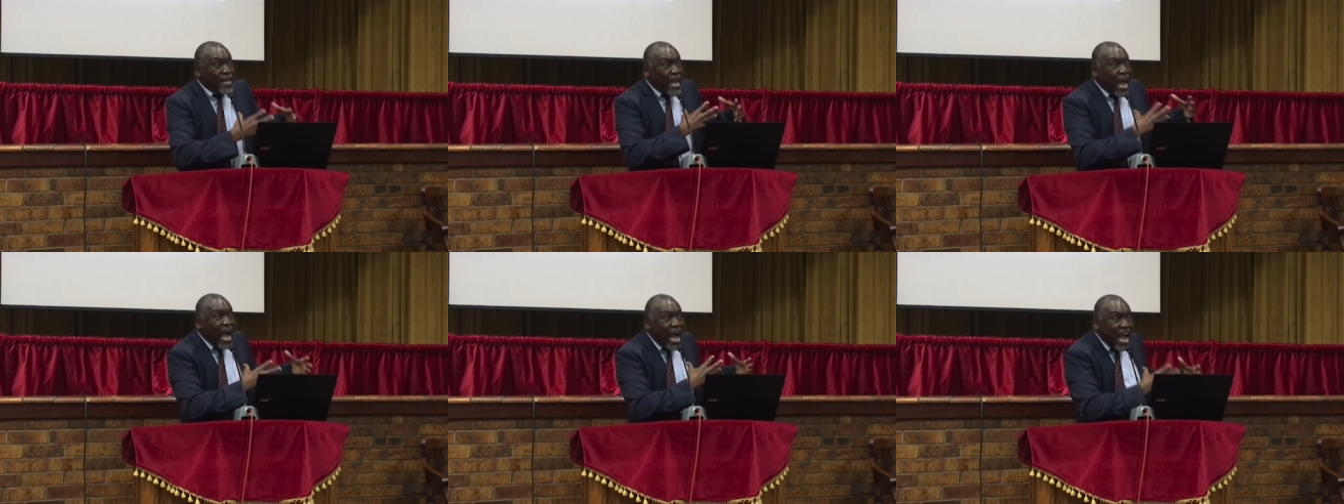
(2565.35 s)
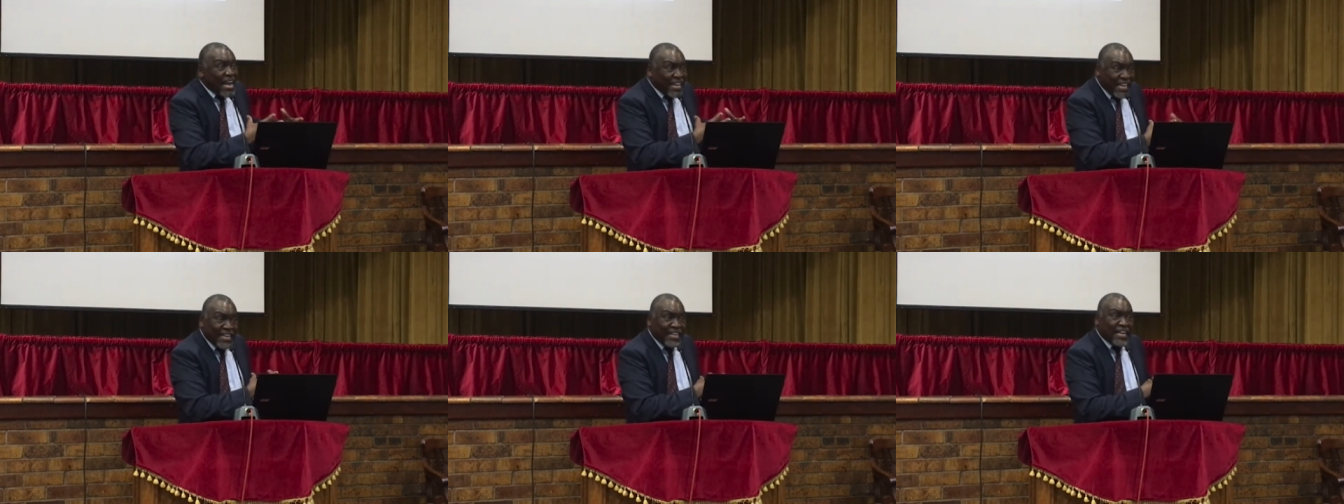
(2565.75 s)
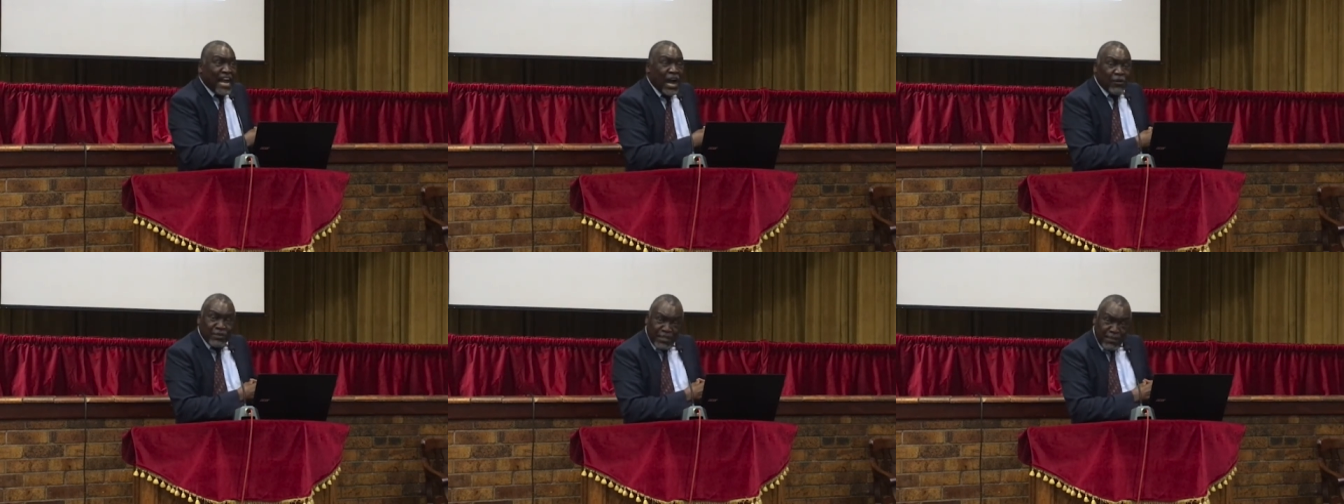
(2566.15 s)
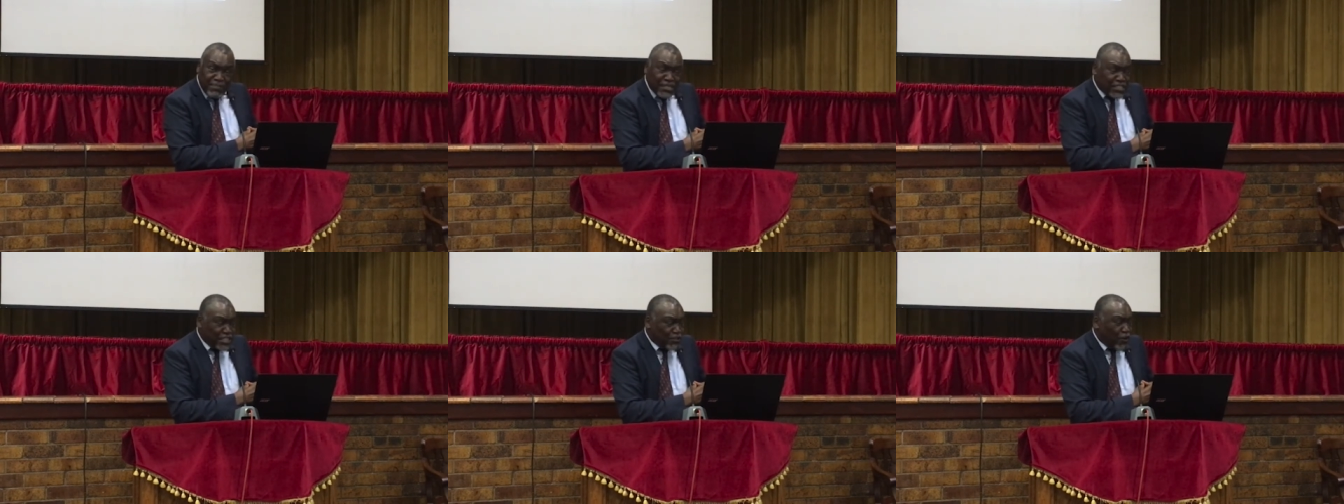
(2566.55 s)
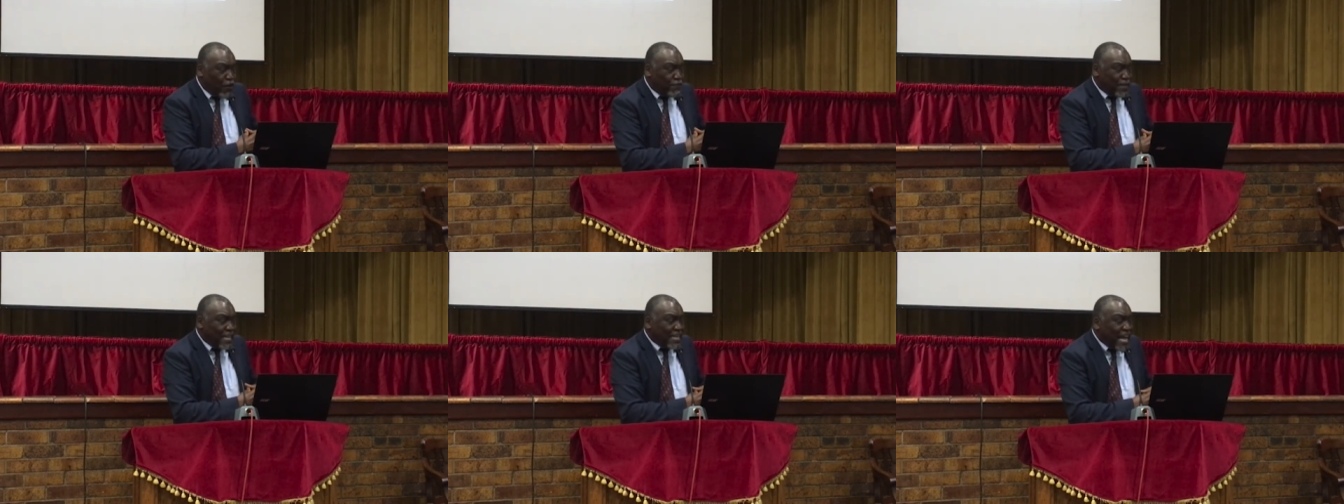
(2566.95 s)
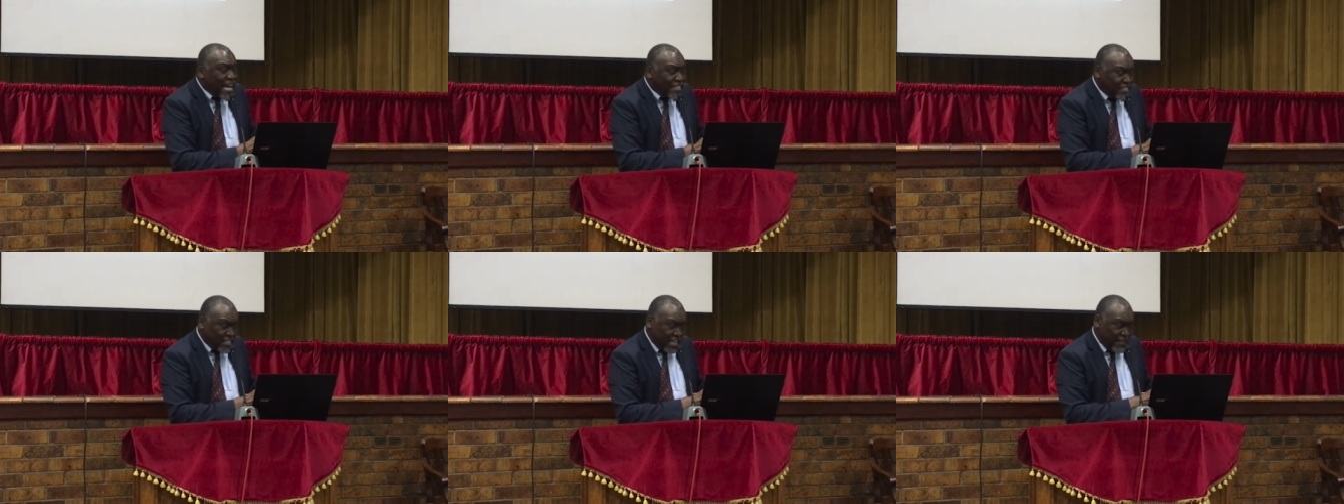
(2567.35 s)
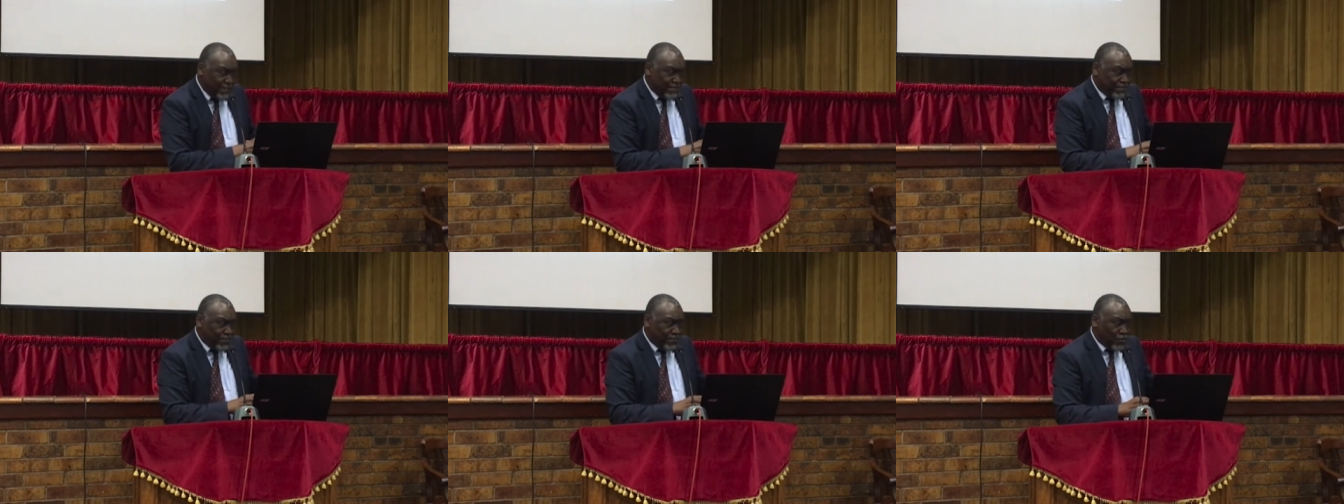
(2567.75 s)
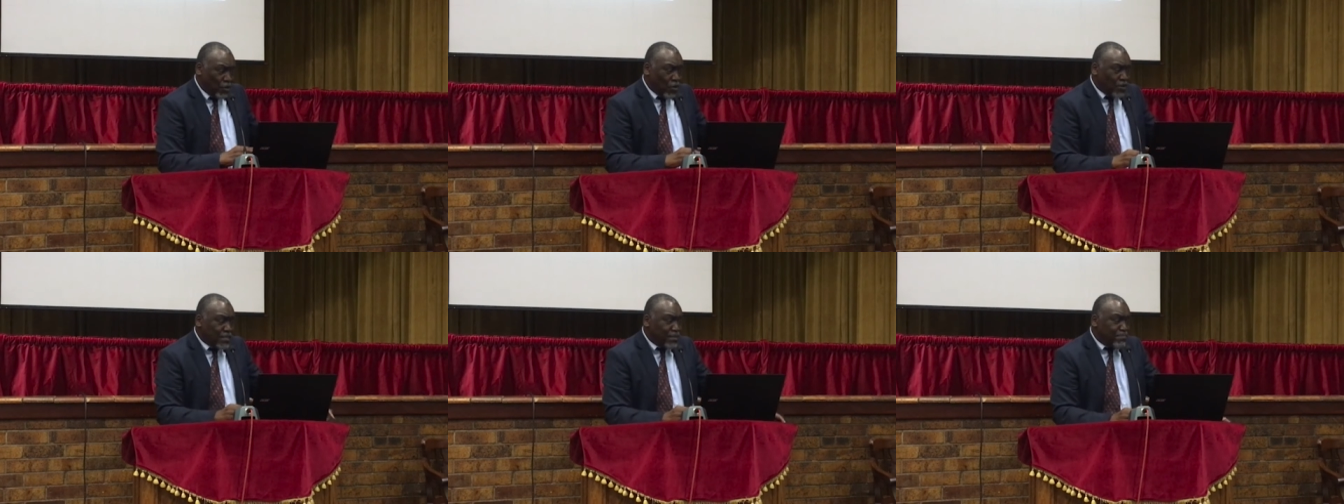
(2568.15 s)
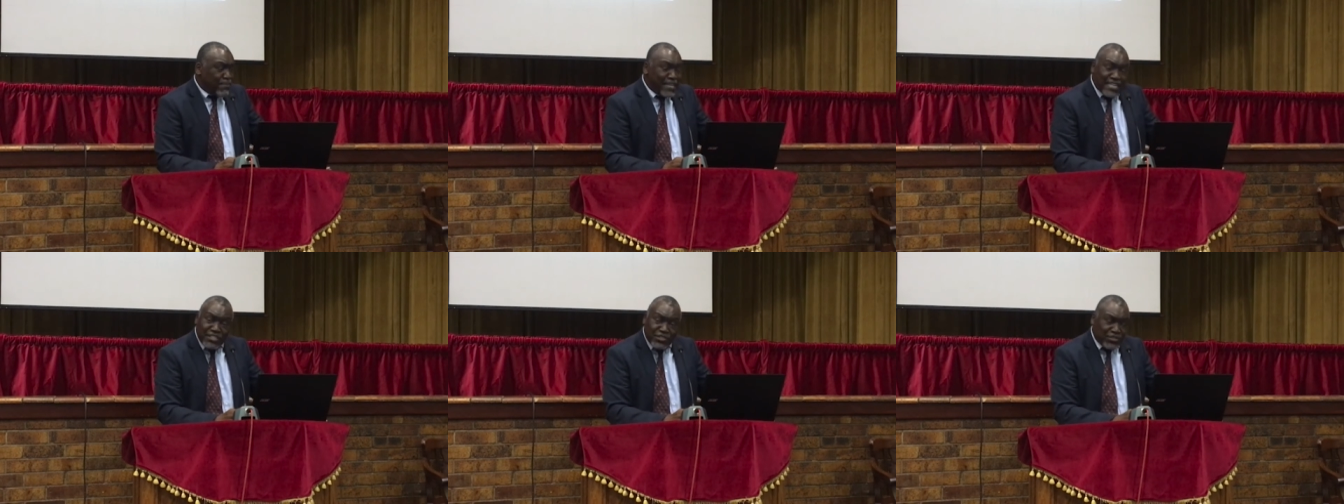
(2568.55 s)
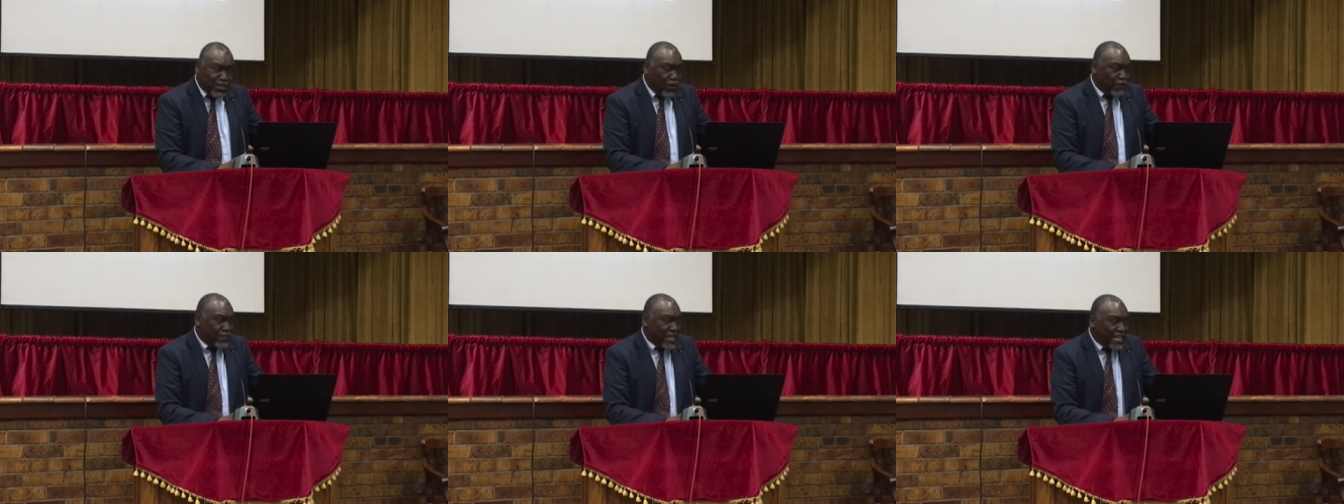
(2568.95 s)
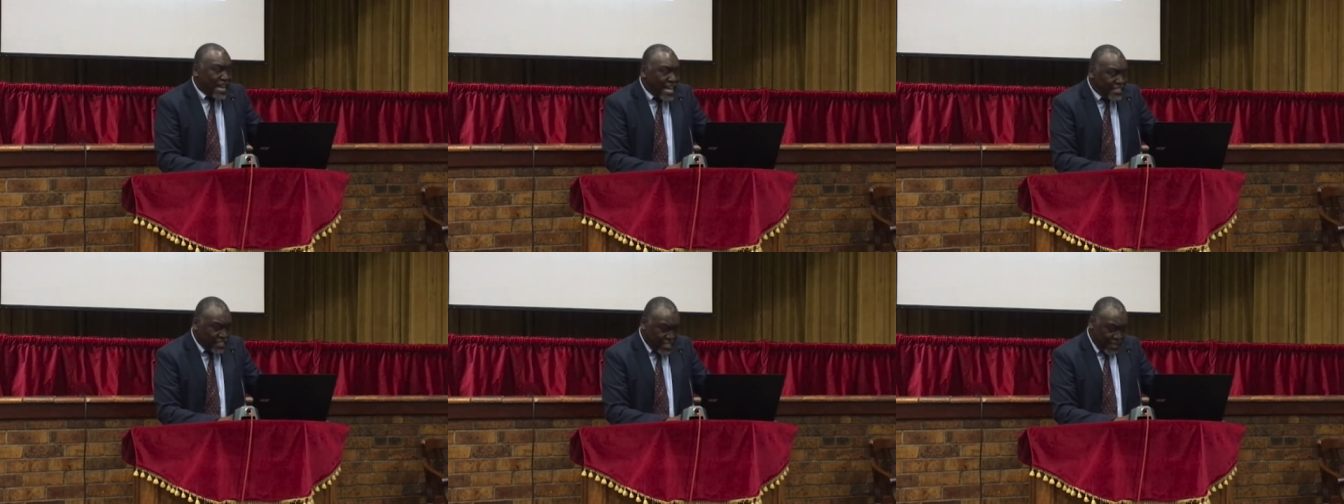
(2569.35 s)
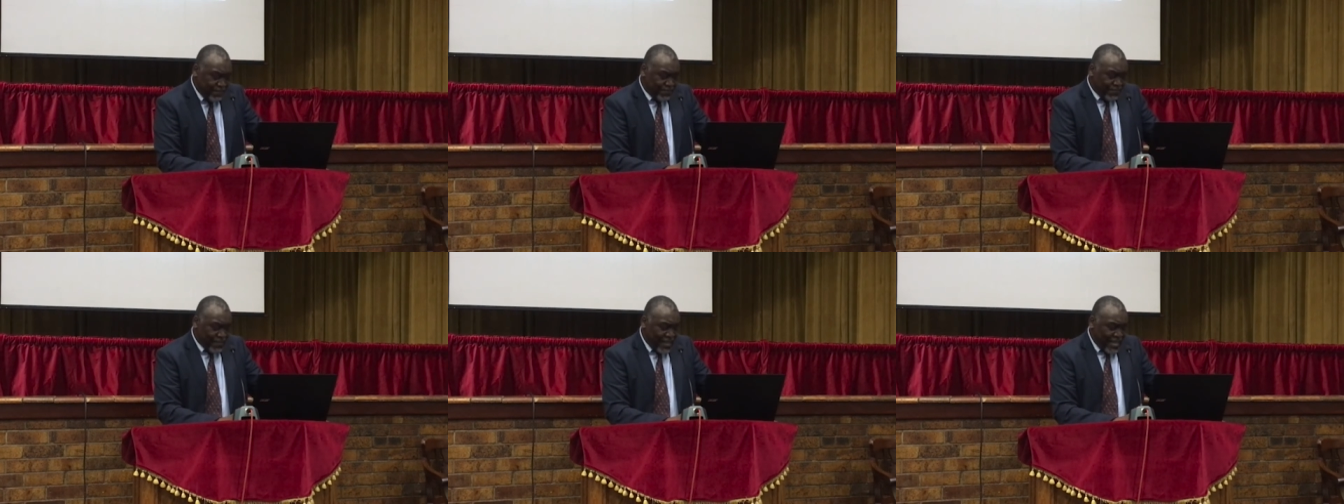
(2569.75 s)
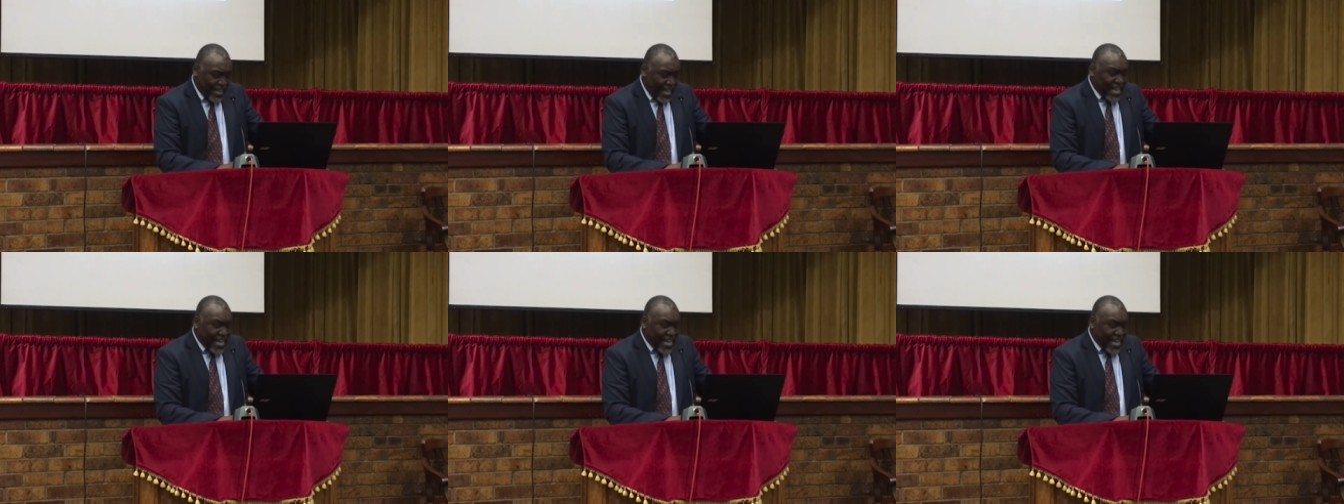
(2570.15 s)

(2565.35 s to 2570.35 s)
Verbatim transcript: we are carrying out the mission of Elijah or the ministry of Elijah.